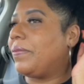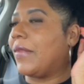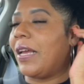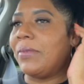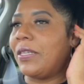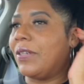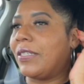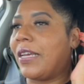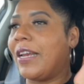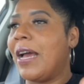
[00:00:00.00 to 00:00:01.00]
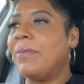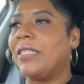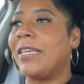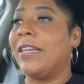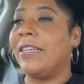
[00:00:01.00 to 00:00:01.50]
I'm so excited. I'm
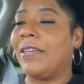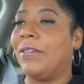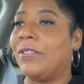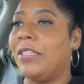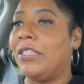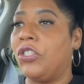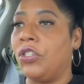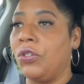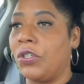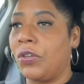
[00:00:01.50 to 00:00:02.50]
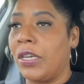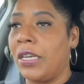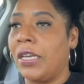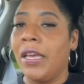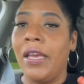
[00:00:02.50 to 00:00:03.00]
excited to go to the juke
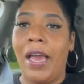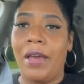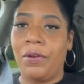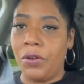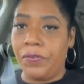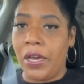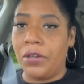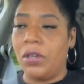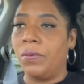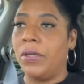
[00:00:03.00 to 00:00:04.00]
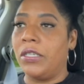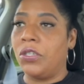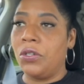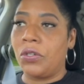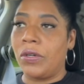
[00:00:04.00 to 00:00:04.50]
joint. I don't know if y'all know what a
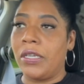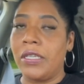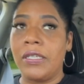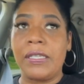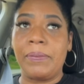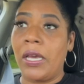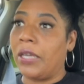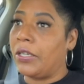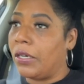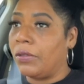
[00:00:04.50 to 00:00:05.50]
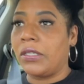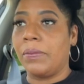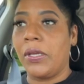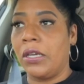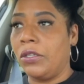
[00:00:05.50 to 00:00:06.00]
juke joint is. Some of y'all don't.
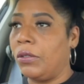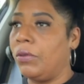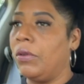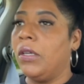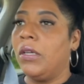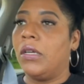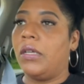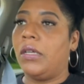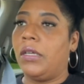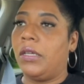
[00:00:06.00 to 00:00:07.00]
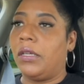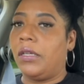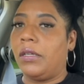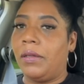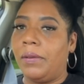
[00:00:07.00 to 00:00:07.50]
Some of y'all do.
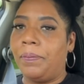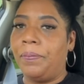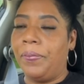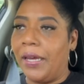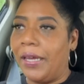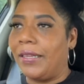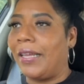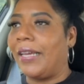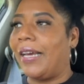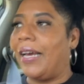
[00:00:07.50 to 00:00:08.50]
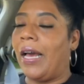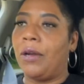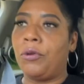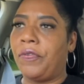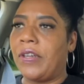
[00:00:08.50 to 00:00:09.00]
Uh, but like, I,
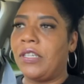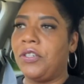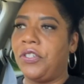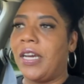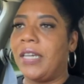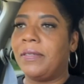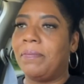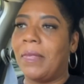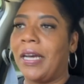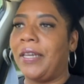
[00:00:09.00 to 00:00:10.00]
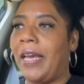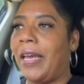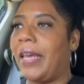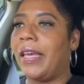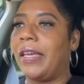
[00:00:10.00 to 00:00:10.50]
don't know if I told you guys, my
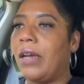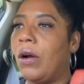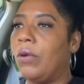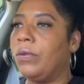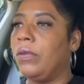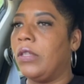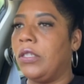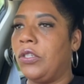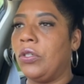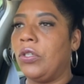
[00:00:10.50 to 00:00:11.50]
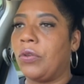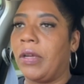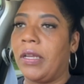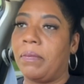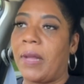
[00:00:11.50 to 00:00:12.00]
dad owned the juke
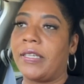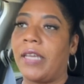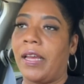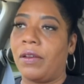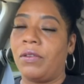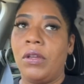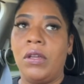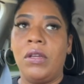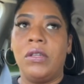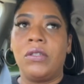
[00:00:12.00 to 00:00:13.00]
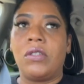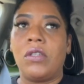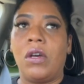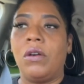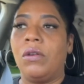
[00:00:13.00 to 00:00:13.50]
joint in my town.
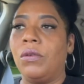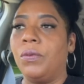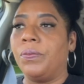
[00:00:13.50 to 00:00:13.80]
So